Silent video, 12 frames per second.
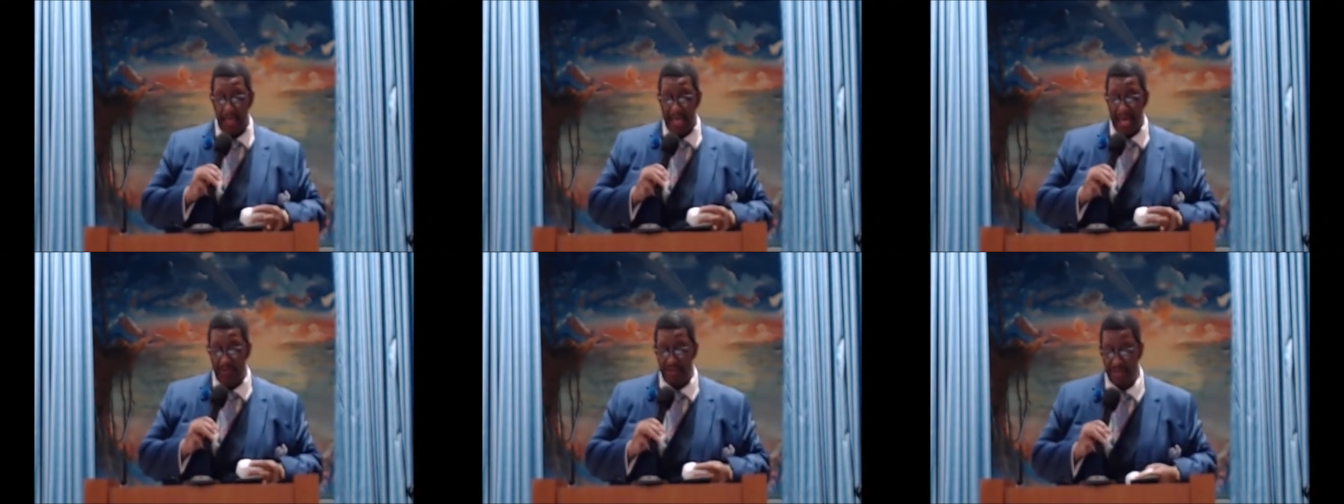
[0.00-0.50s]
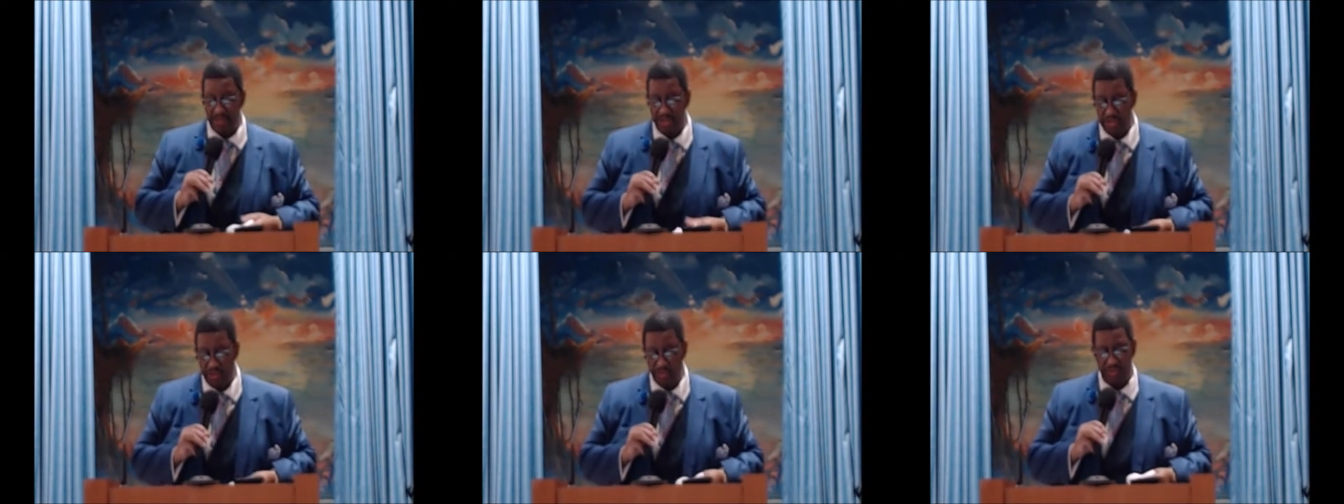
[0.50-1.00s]
and was
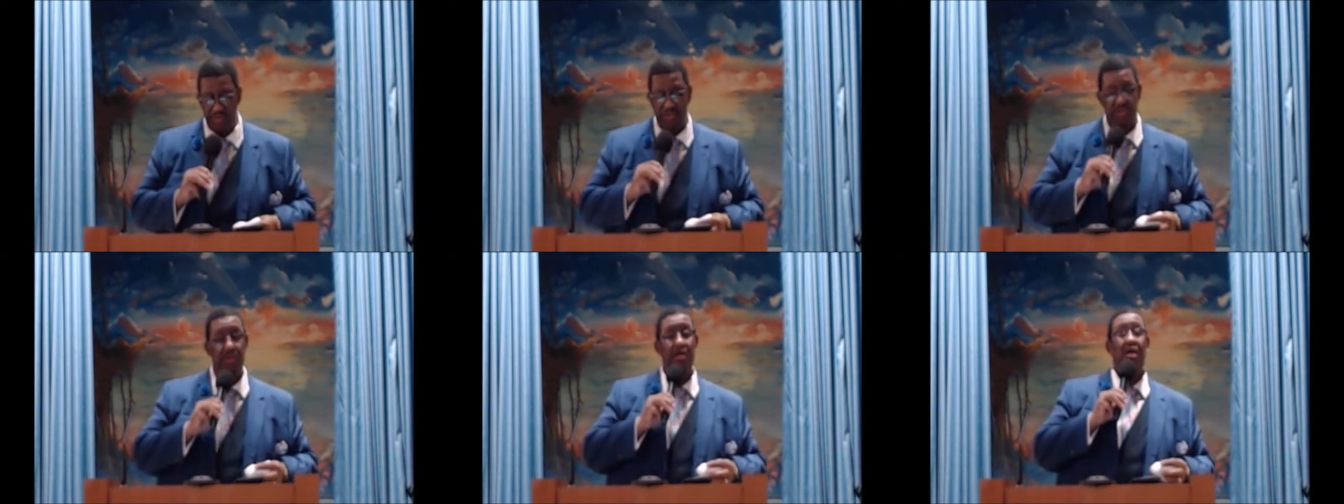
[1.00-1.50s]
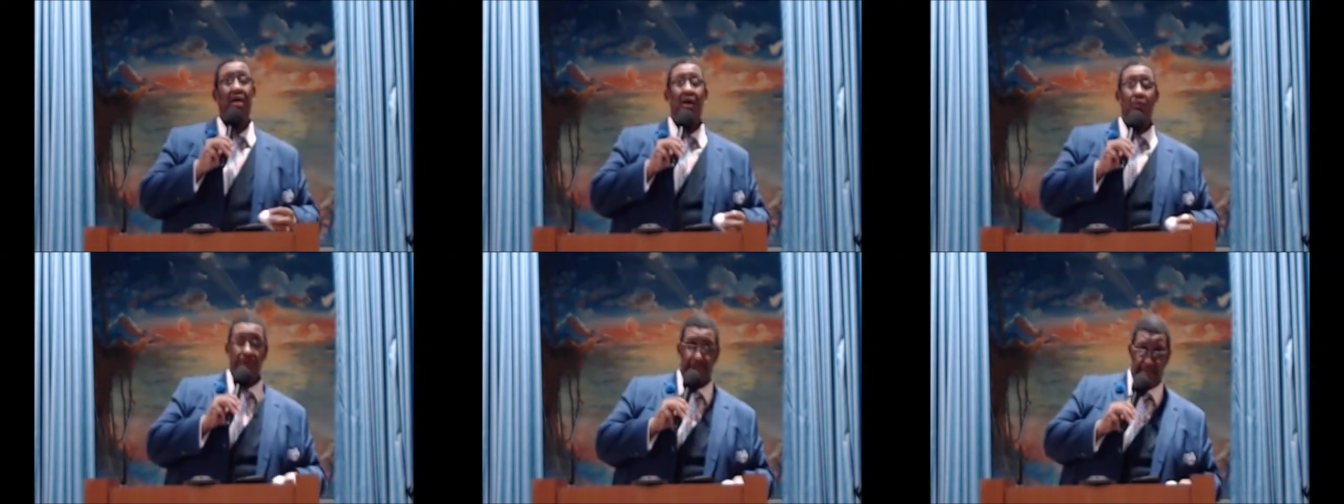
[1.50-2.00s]
introduced
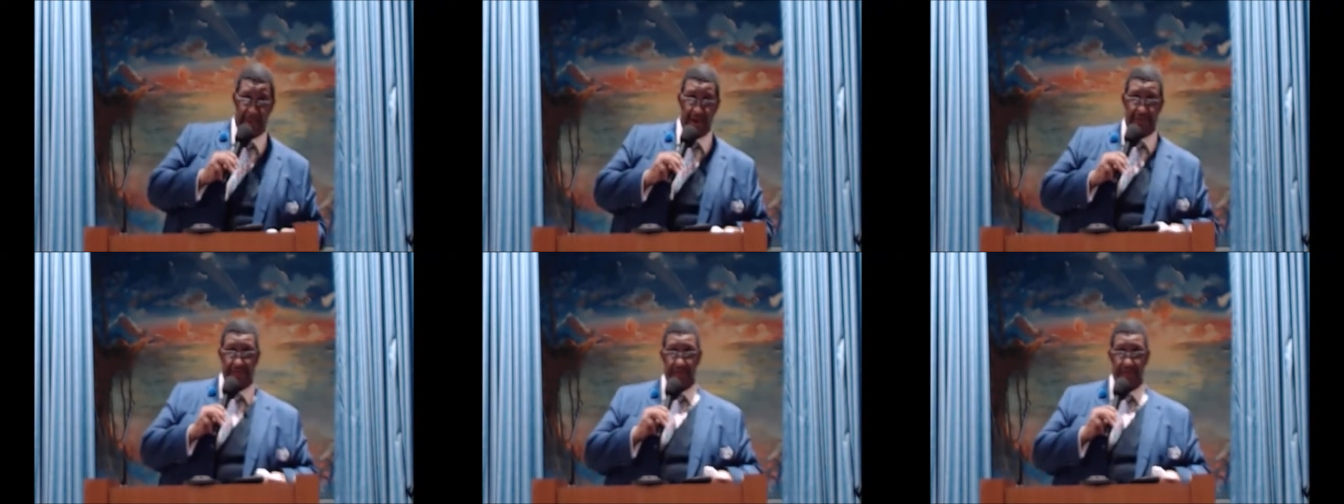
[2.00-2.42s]
with the birth of